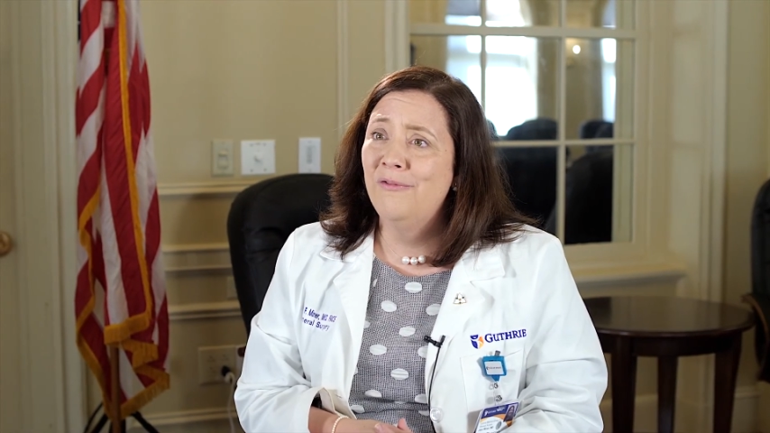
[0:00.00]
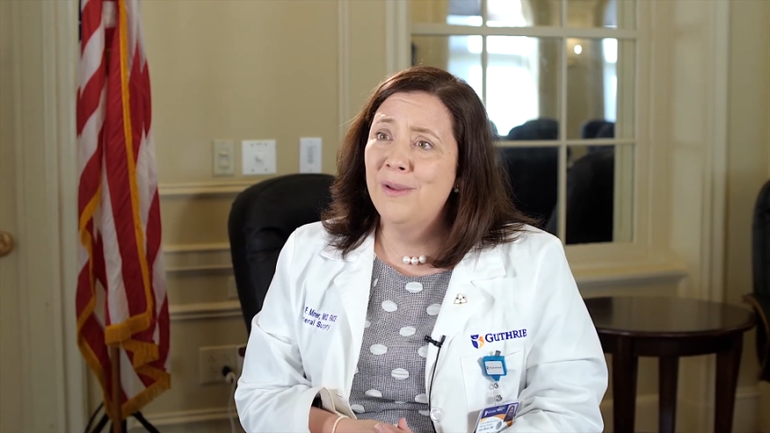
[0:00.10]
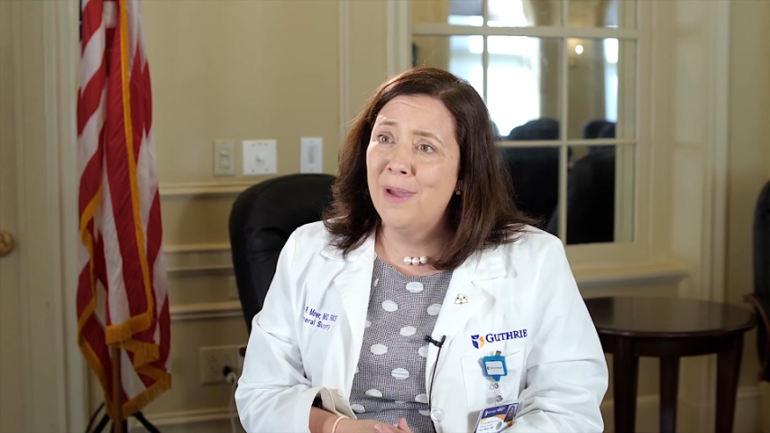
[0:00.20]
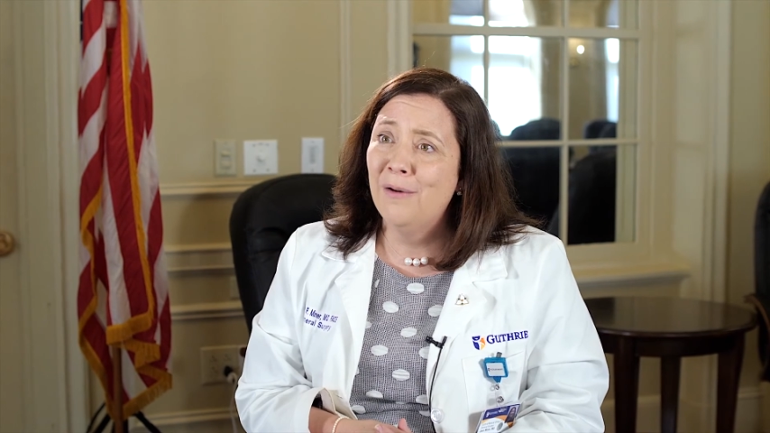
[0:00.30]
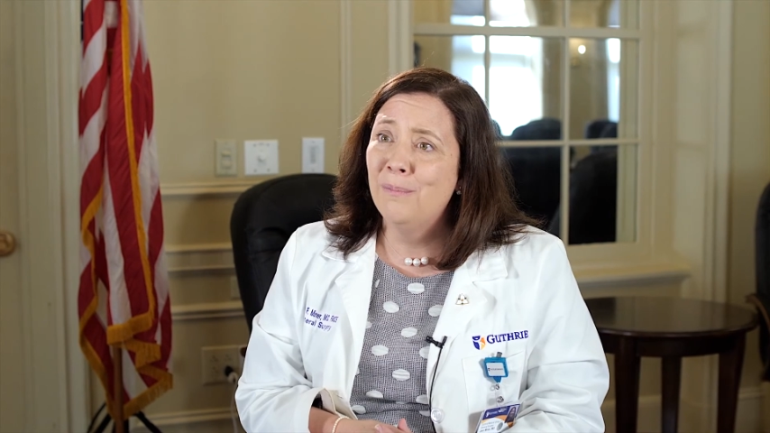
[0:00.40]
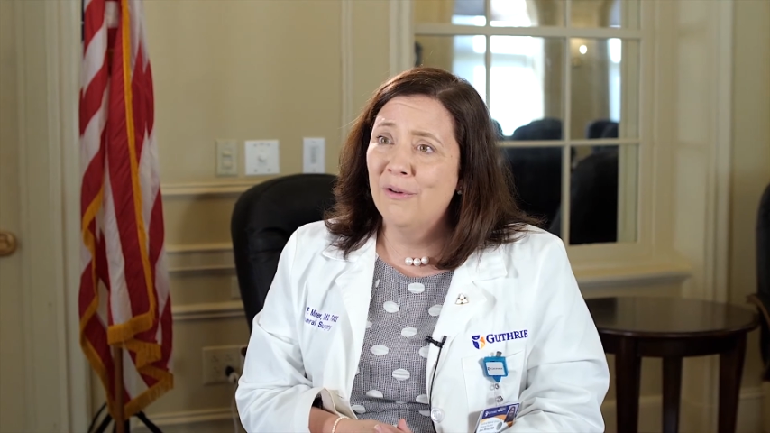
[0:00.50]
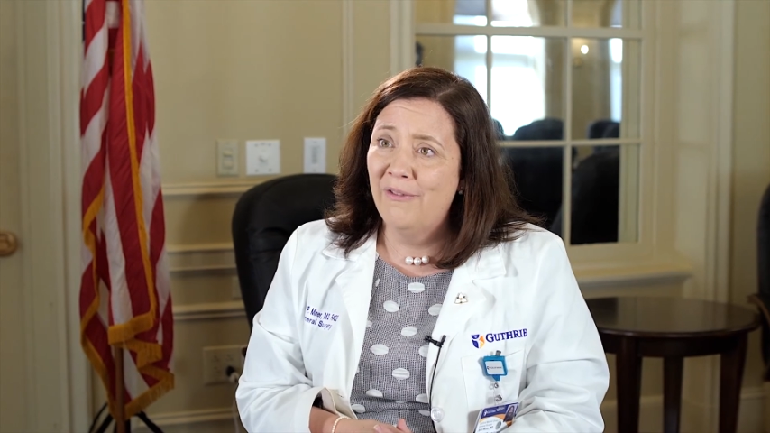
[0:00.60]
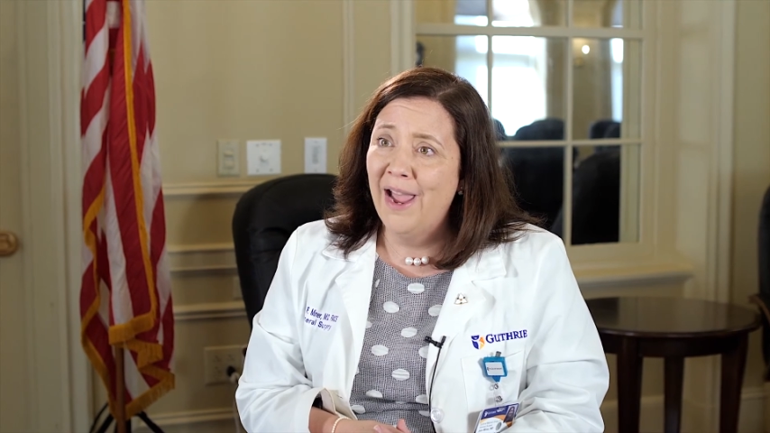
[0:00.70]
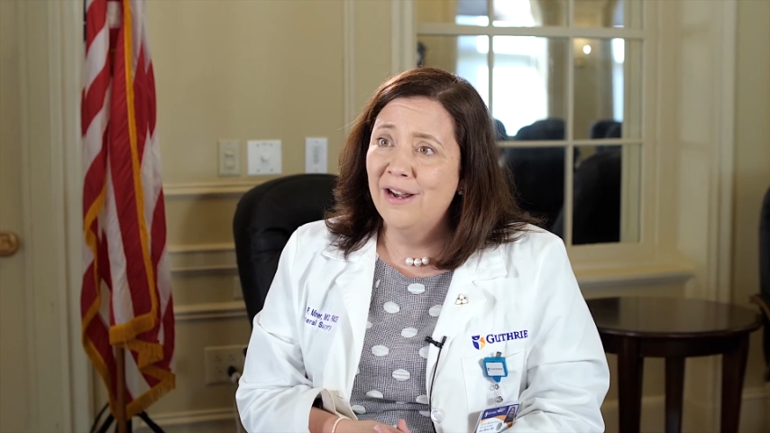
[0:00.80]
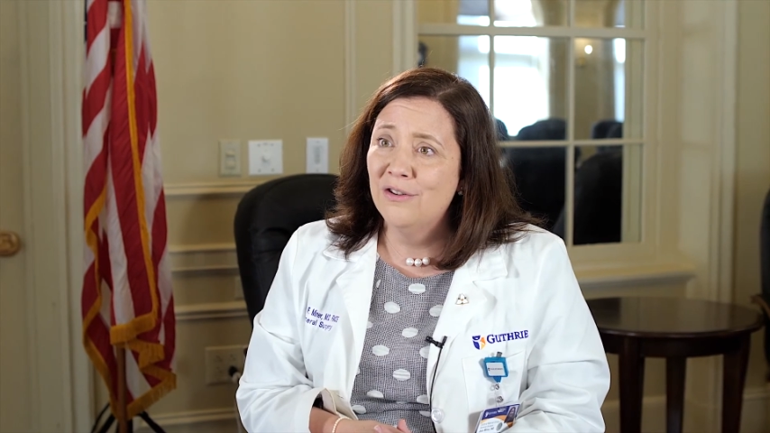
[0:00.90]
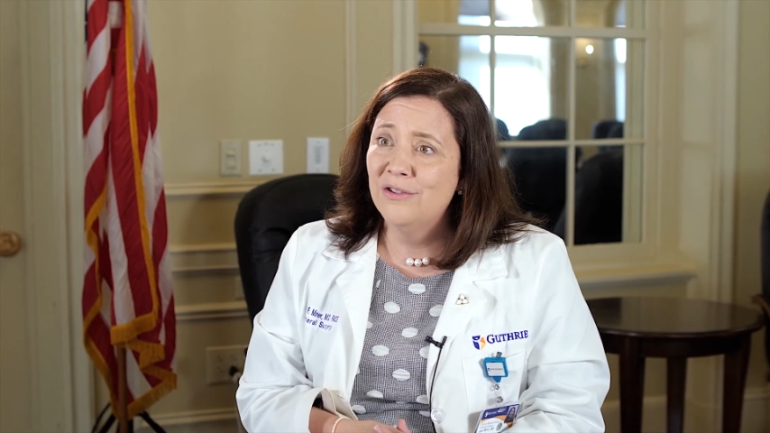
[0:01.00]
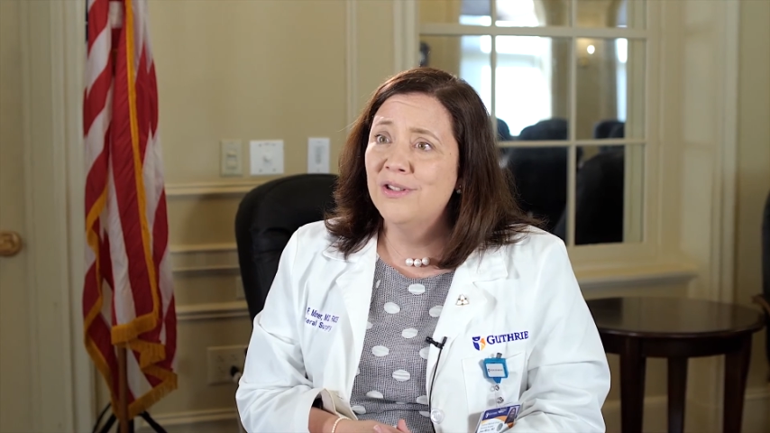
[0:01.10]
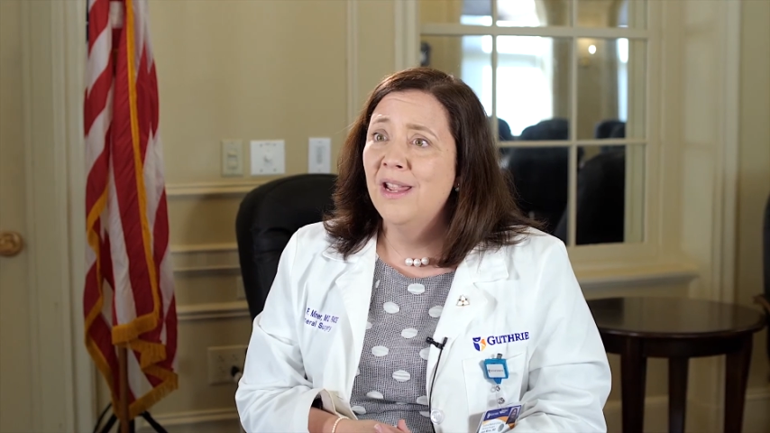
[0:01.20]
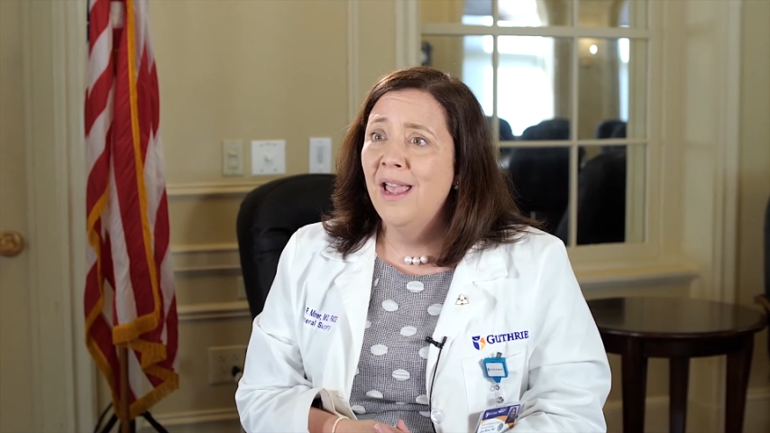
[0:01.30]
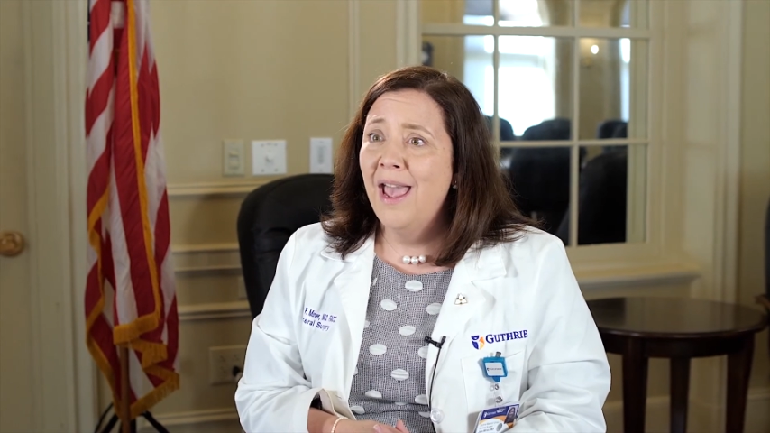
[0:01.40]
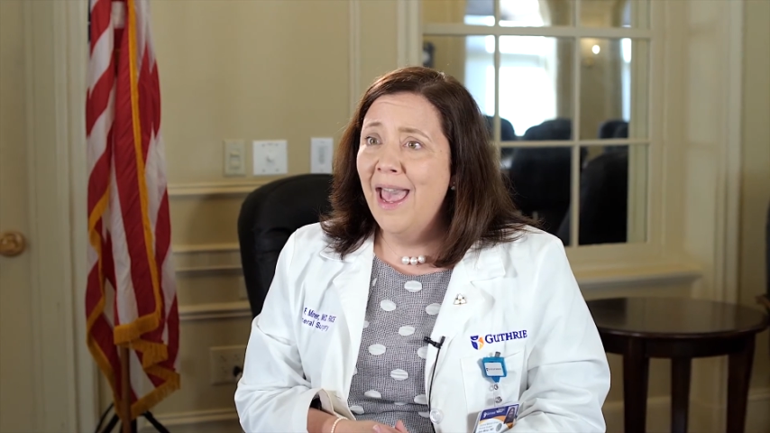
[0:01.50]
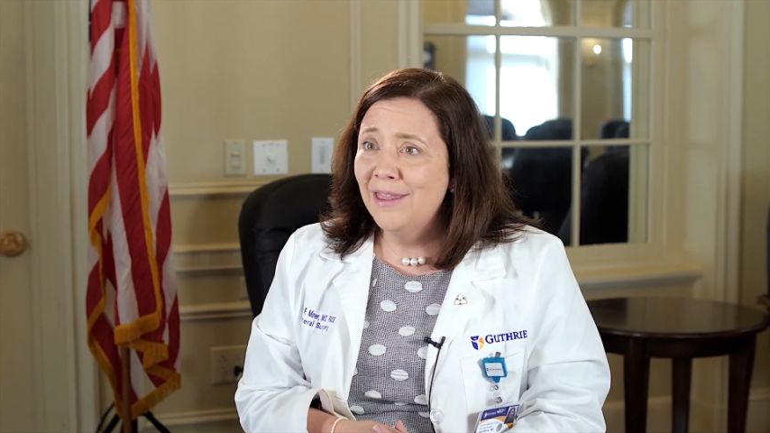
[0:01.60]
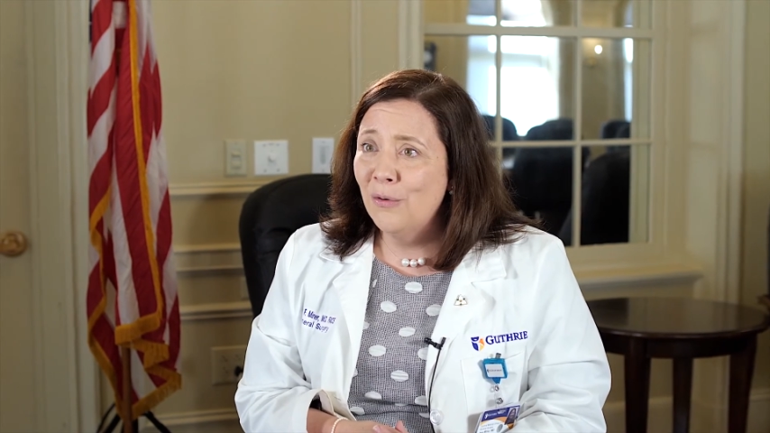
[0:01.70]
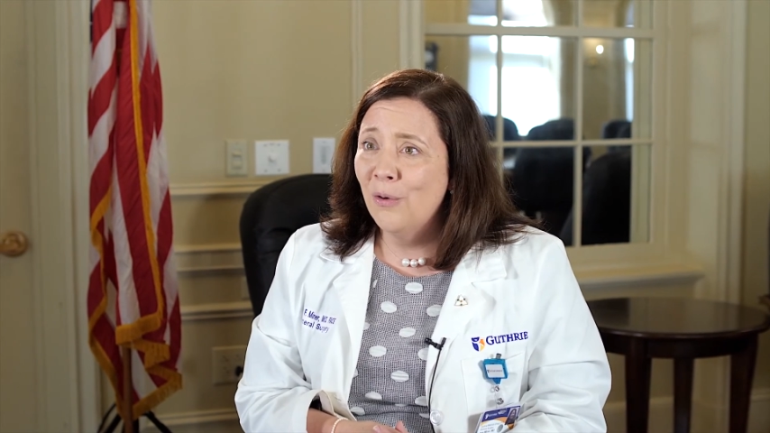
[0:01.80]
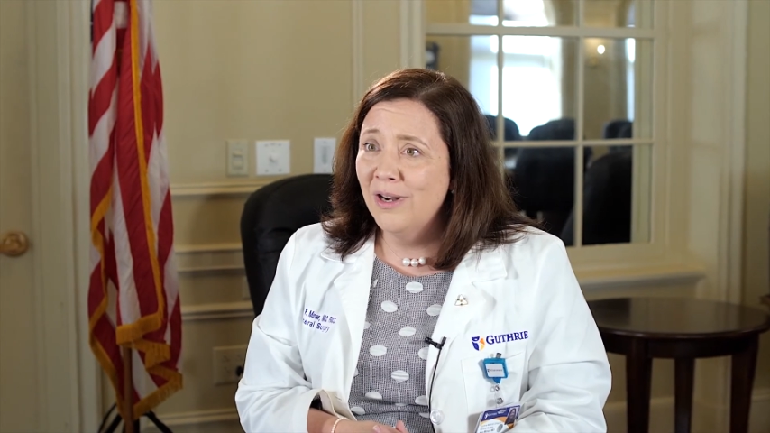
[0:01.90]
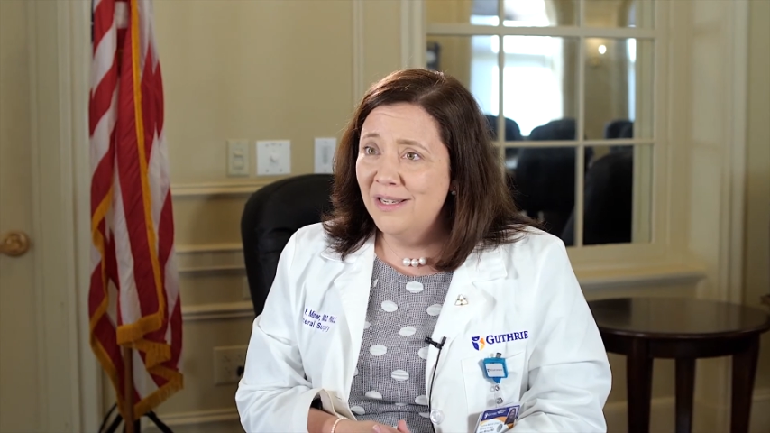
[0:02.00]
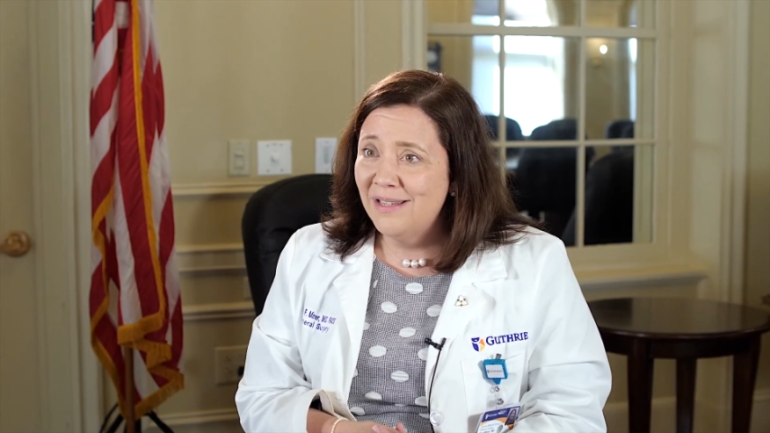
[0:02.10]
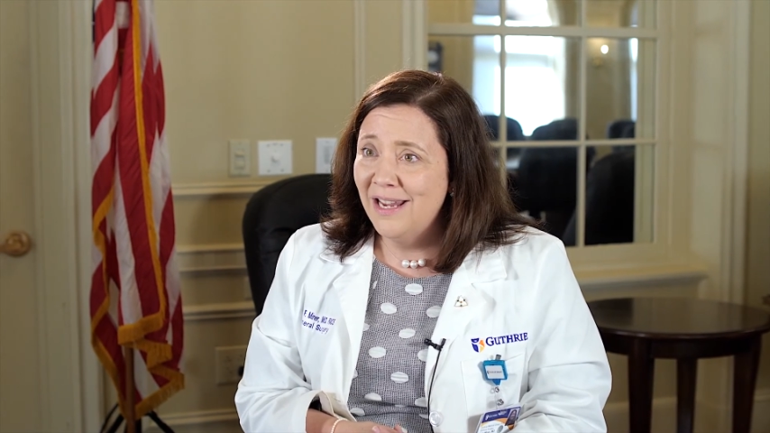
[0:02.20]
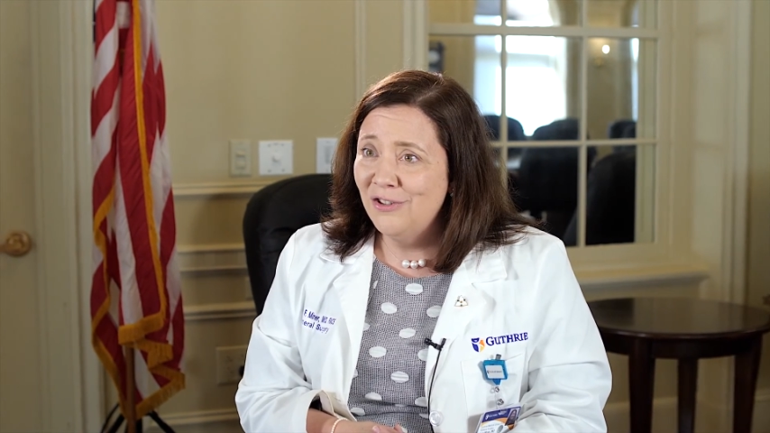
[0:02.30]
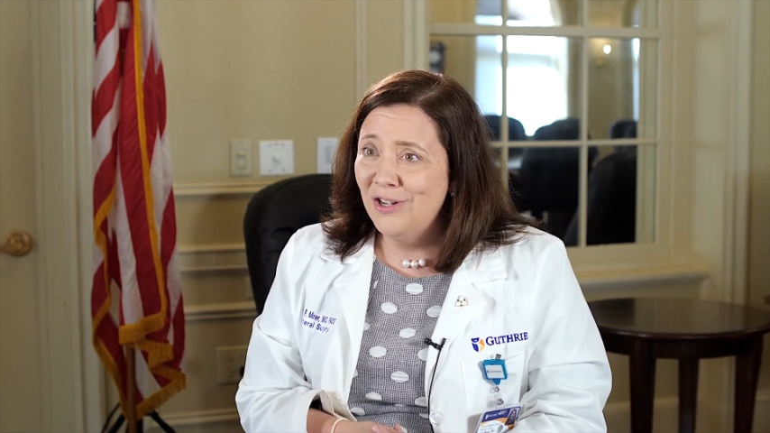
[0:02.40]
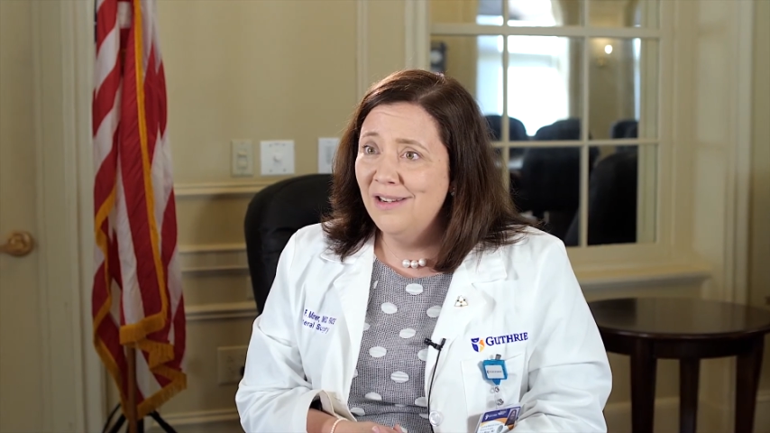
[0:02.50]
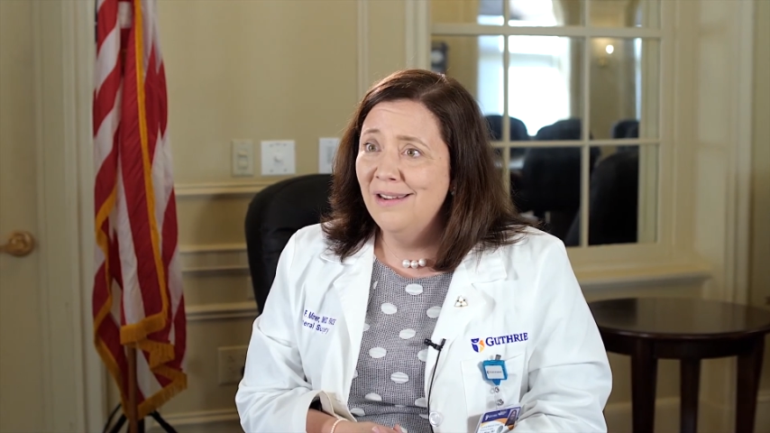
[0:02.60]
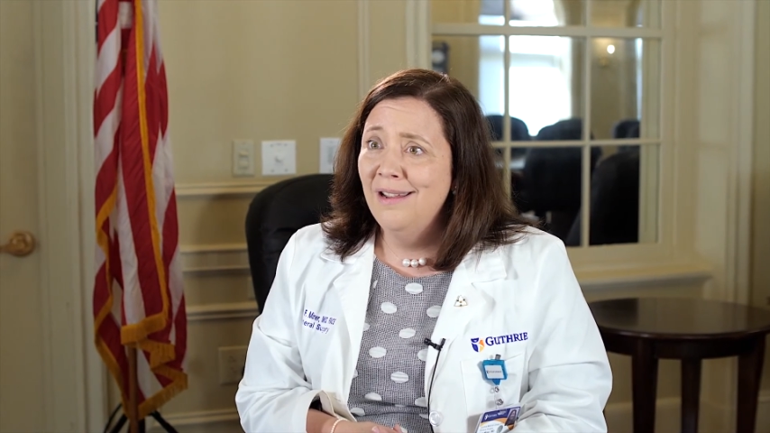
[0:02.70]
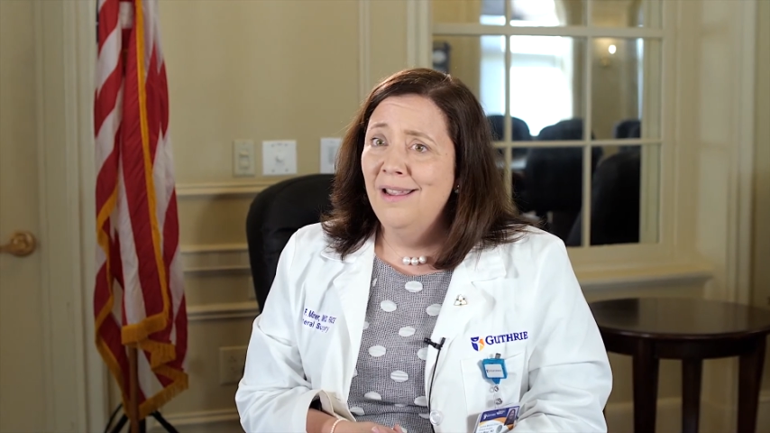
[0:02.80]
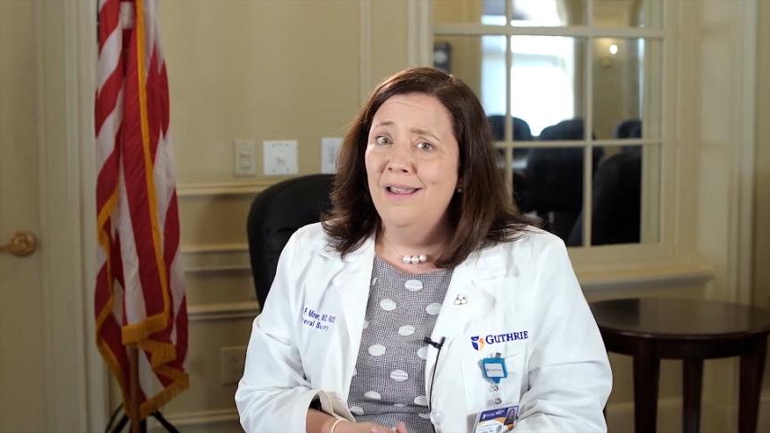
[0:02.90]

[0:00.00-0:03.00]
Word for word: female providers at the organization.